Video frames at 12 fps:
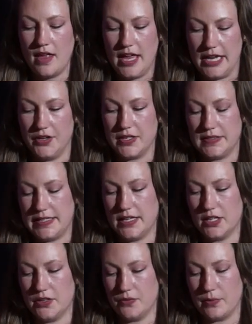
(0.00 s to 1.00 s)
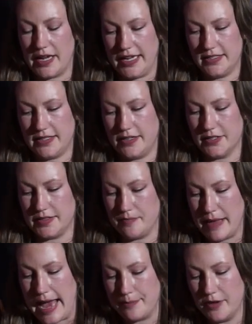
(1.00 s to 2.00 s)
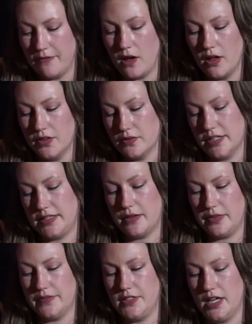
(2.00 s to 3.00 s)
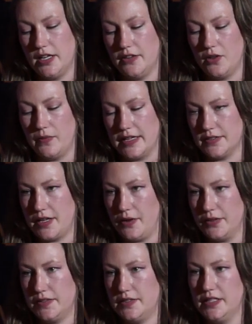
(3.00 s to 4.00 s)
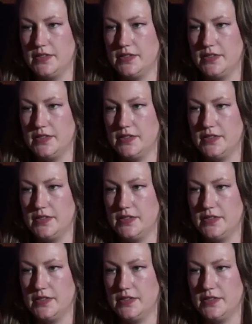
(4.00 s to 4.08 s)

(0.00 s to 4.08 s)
And you can see on the right, there's a map of all the work that we've done on the West Coast.